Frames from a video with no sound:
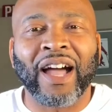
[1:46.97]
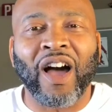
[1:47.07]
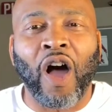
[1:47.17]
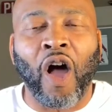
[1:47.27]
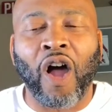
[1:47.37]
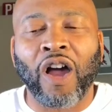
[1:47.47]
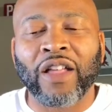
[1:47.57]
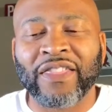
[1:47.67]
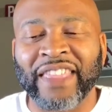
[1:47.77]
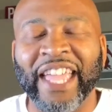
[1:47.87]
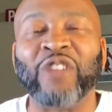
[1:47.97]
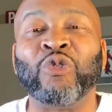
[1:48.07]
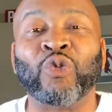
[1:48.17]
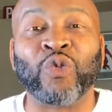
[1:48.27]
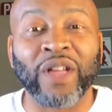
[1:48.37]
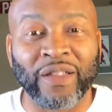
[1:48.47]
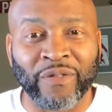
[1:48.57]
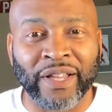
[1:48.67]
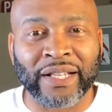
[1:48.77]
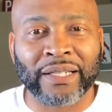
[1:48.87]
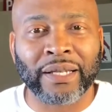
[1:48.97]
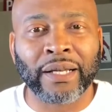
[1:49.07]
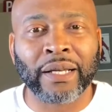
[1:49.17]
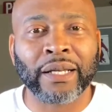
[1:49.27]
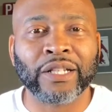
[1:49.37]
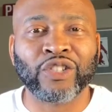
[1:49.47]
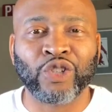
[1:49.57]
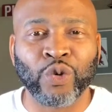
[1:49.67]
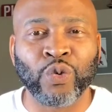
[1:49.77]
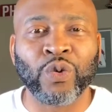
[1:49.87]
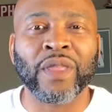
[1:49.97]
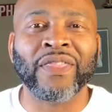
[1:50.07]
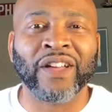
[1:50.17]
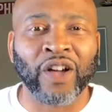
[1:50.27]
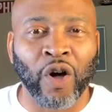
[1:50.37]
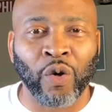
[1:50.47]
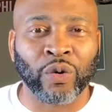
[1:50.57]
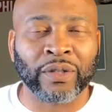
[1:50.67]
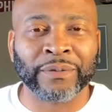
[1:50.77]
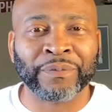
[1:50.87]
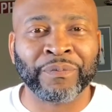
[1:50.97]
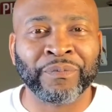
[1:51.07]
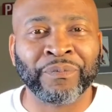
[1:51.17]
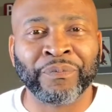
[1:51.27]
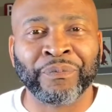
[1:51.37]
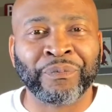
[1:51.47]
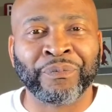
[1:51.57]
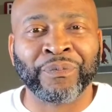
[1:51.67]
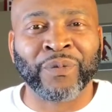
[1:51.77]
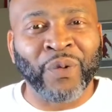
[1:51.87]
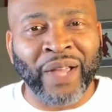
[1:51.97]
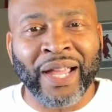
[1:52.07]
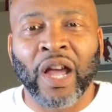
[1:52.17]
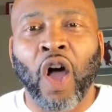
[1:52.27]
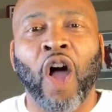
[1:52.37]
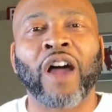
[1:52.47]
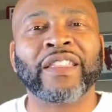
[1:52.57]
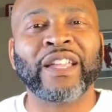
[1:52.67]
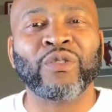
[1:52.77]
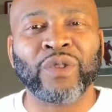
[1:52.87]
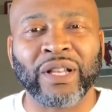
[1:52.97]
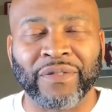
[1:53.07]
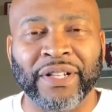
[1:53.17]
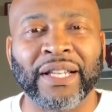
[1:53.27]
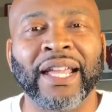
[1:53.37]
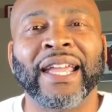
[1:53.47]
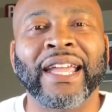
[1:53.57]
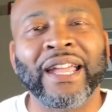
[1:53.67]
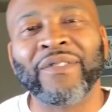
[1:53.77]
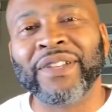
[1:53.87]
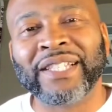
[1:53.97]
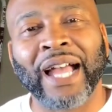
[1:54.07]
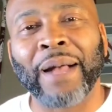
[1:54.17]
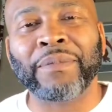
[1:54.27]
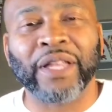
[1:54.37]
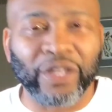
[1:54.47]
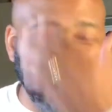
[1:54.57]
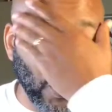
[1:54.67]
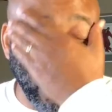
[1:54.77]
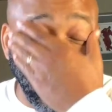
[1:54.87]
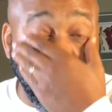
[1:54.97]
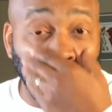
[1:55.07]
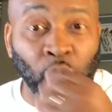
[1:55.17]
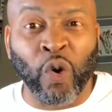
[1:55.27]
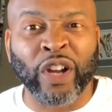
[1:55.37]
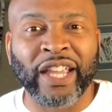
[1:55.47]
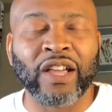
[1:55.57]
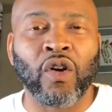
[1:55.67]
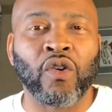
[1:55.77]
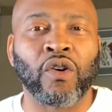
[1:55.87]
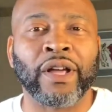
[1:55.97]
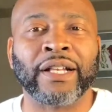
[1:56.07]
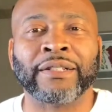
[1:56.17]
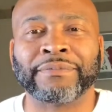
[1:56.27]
are they relevant to the goal? Okay, are they relevant? Every time that you are working on